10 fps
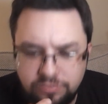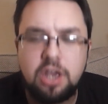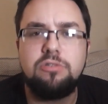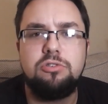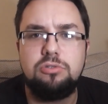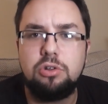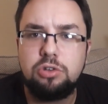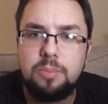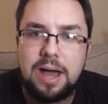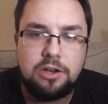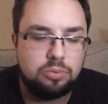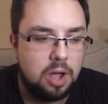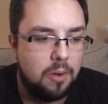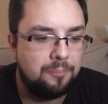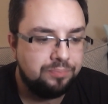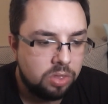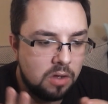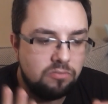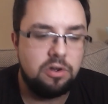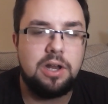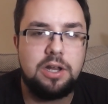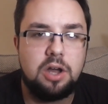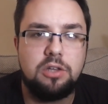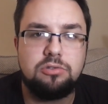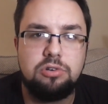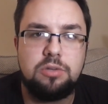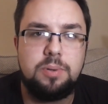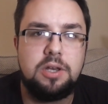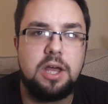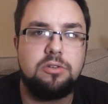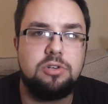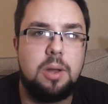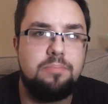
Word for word: Texture is not too bad as well. Really nice crispy texture,